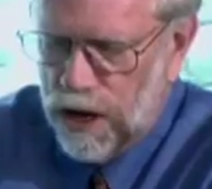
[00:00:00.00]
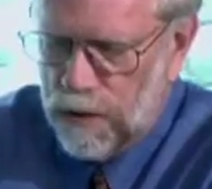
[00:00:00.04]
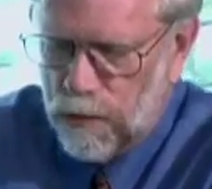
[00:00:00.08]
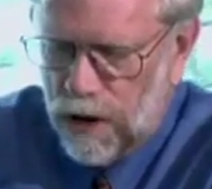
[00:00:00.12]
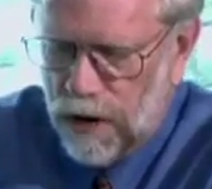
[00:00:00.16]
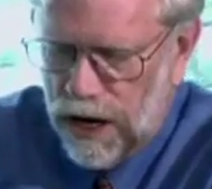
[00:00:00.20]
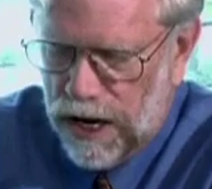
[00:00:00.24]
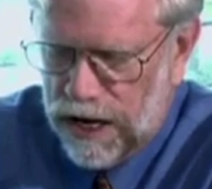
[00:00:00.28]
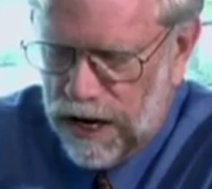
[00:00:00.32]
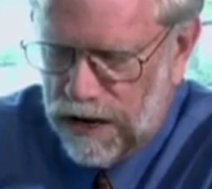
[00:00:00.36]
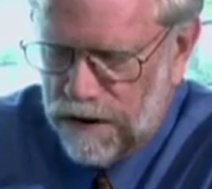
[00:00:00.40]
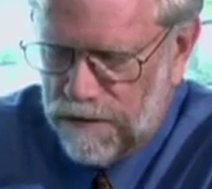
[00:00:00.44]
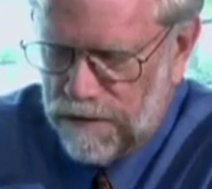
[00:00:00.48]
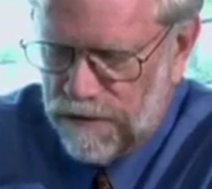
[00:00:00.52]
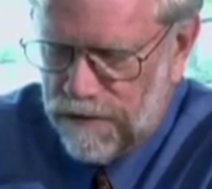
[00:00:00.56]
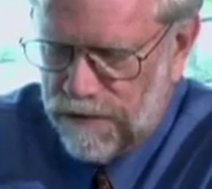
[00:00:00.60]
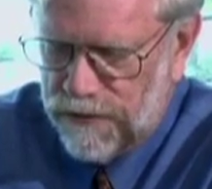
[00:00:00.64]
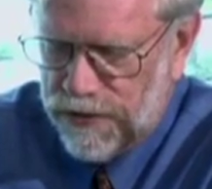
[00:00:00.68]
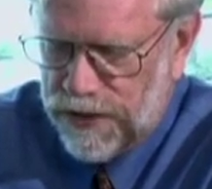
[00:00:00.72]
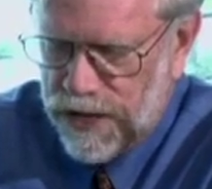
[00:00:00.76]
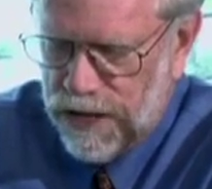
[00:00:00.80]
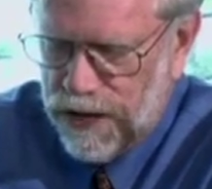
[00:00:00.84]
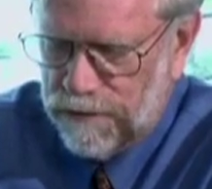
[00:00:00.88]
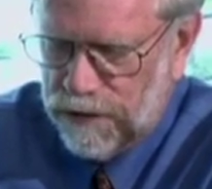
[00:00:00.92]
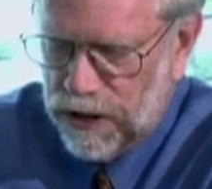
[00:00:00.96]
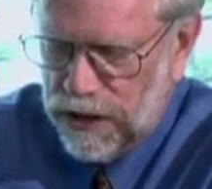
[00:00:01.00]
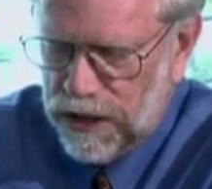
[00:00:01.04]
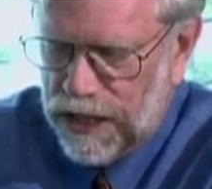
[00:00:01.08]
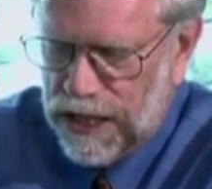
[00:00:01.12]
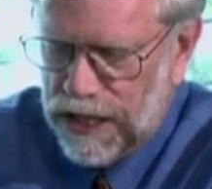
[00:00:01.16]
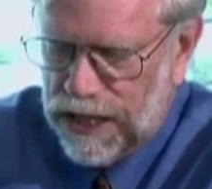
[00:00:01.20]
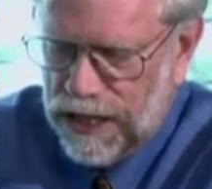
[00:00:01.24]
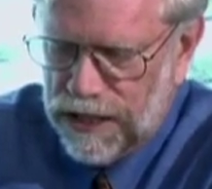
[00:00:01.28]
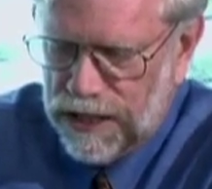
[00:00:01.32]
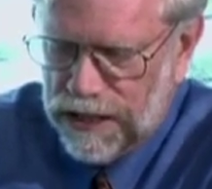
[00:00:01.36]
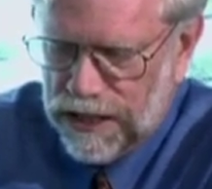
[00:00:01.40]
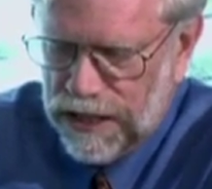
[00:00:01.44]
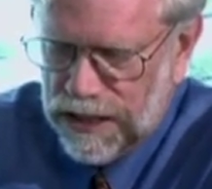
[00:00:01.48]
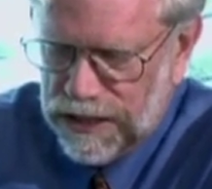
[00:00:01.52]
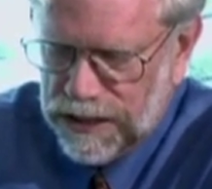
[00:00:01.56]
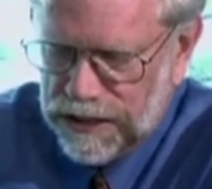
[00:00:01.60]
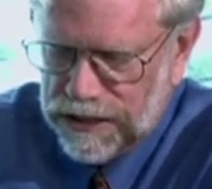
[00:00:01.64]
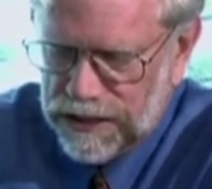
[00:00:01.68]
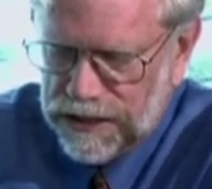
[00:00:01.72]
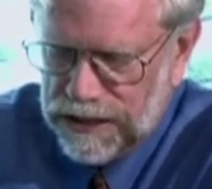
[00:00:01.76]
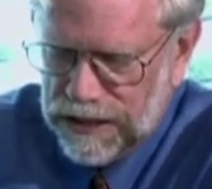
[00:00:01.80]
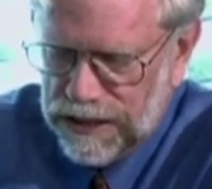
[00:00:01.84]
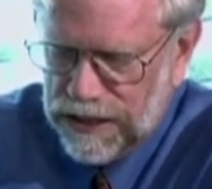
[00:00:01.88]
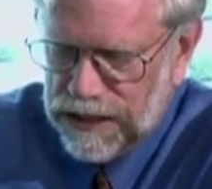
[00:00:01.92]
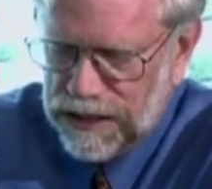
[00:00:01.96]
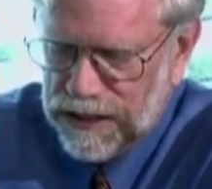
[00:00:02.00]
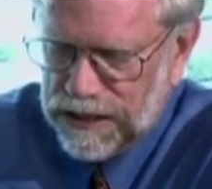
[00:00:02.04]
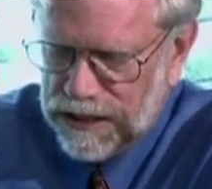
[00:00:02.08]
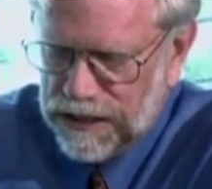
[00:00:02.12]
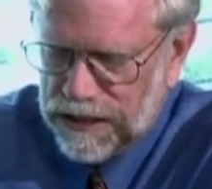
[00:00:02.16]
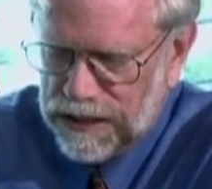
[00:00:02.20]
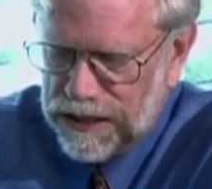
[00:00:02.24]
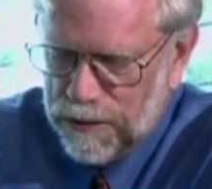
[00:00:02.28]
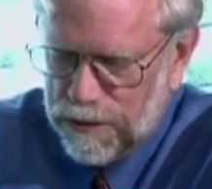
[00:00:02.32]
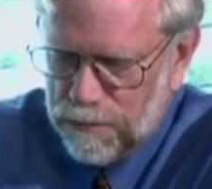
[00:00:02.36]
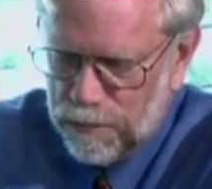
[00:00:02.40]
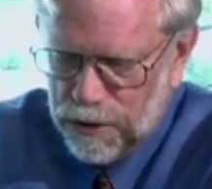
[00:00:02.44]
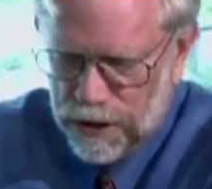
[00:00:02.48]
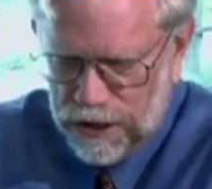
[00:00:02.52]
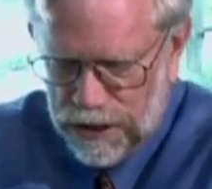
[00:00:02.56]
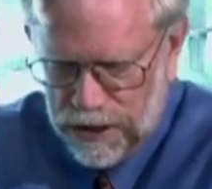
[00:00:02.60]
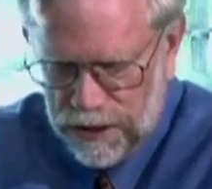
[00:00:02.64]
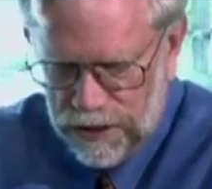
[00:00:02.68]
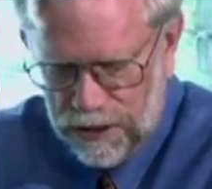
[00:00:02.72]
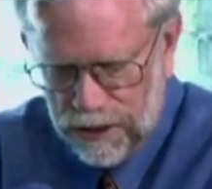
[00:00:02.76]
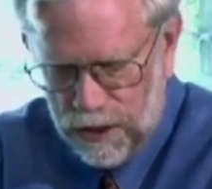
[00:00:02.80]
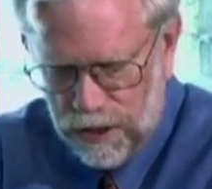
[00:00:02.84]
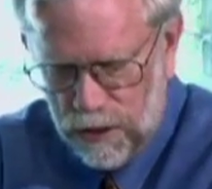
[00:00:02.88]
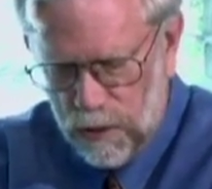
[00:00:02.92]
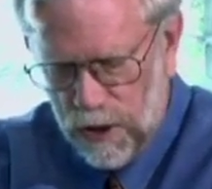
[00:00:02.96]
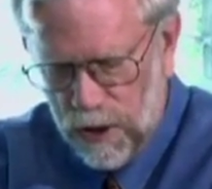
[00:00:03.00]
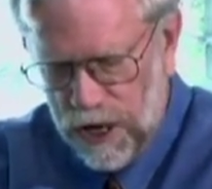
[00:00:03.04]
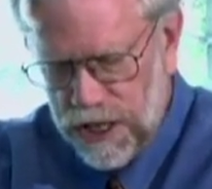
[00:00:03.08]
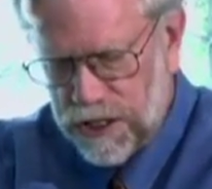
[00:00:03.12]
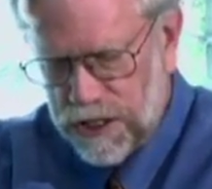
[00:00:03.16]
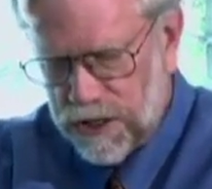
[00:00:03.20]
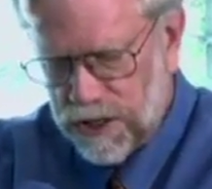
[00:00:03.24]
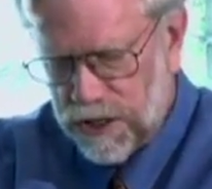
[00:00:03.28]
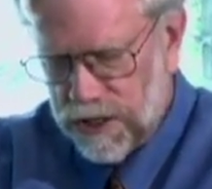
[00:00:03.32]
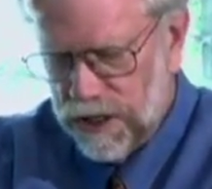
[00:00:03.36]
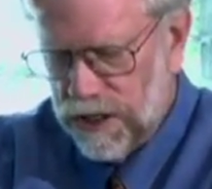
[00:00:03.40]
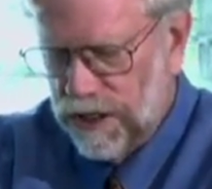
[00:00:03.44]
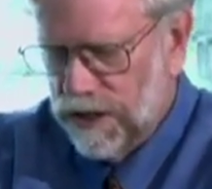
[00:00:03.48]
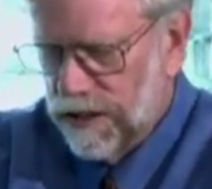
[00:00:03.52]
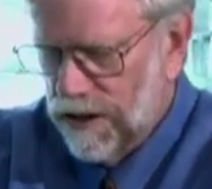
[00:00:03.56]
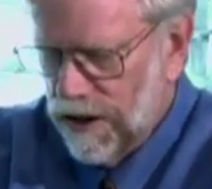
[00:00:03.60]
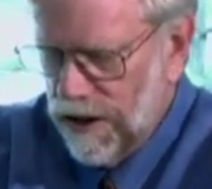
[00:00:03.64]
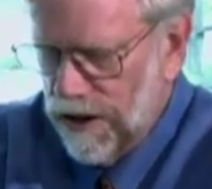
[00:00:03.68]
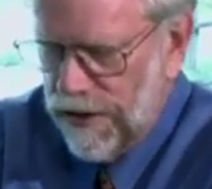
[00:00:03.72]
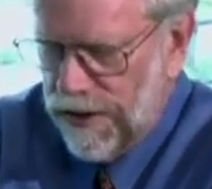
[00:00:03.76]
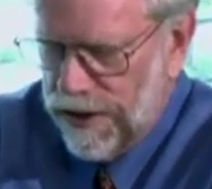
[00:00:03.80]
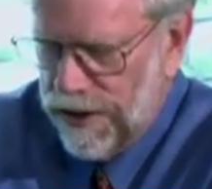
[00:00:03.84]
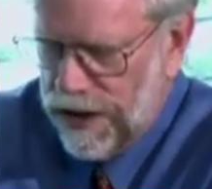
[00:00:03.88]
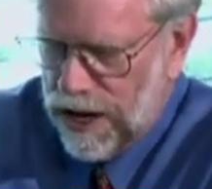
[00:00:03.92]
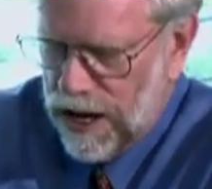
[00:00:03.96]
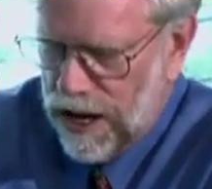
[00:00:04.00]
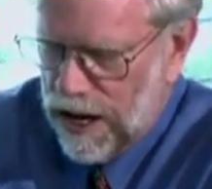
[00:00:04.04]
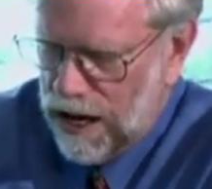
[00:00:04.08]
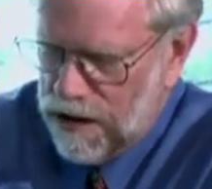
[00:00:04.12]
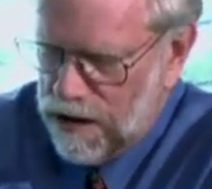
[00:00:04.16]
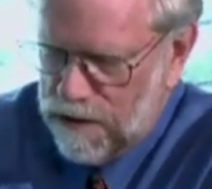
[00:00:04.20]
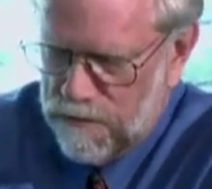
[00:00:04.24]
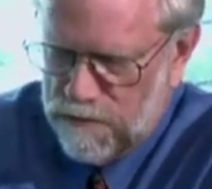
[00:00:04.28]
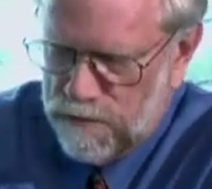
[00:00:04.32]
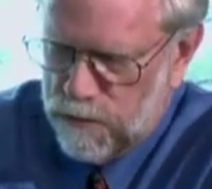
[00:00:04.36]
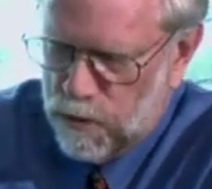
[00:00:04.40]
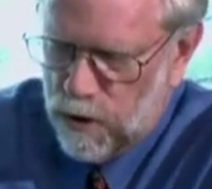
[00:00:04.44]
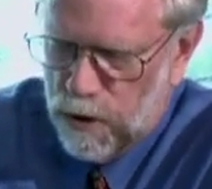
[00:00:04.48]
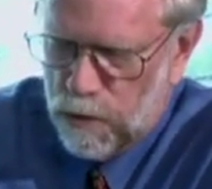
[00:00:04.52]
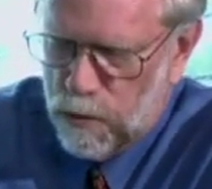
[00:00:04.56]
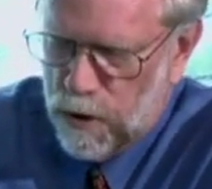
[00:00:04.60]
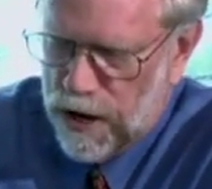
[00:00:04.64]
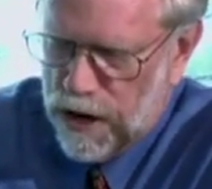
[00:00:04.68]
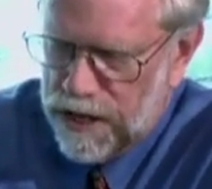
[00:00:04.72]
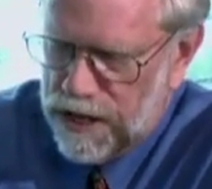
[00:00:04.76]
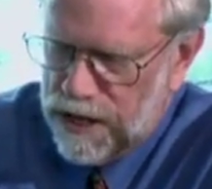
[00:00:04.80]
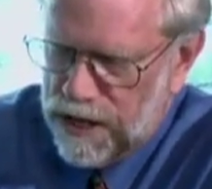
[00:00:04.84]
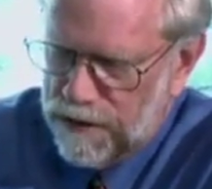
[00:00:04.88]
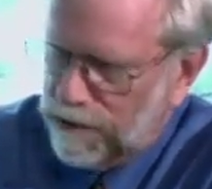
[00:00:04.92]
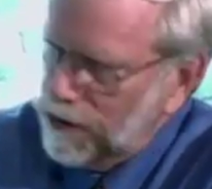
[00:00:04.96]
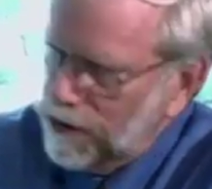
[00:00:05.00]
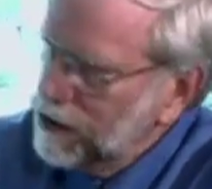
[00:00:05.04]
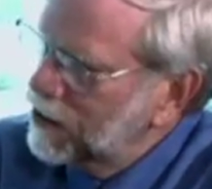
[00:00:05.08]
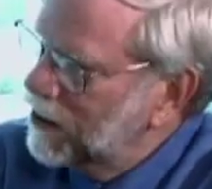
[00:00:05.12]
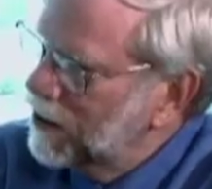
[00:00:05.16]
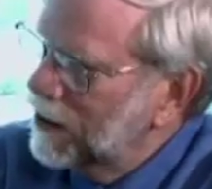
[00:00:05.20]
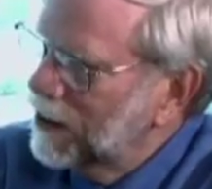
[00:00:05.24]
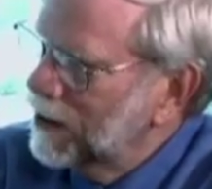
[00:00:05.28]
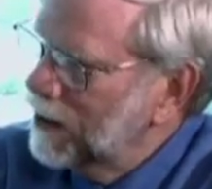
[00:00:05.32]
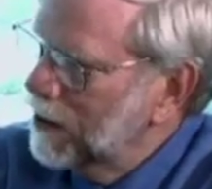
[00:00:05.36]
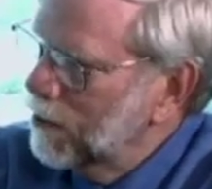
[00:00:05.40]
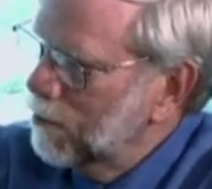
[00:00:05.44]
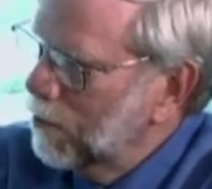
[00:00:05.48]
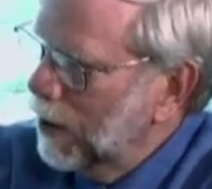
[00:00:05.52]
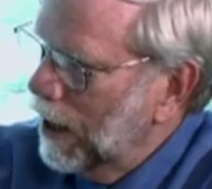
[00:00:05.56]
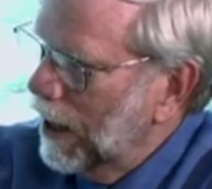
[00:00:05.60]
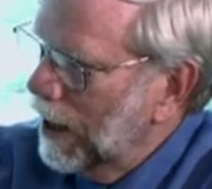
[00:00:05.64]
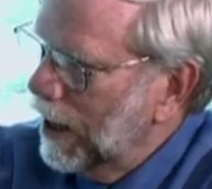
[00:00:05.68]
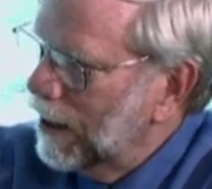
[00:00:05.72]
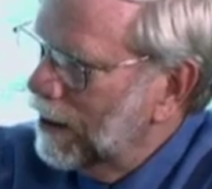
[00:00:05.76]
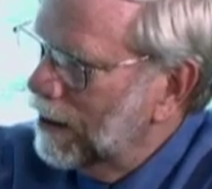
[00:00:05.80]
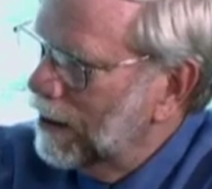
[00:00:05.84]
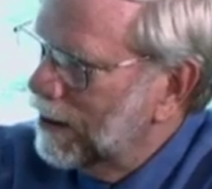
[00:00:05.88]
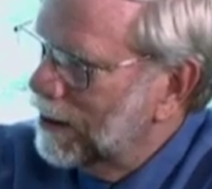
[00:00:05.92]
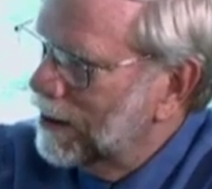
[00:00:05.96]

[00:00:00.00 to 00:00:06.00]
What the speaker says: way of looking at this is simply the question of, well, what difference does it make?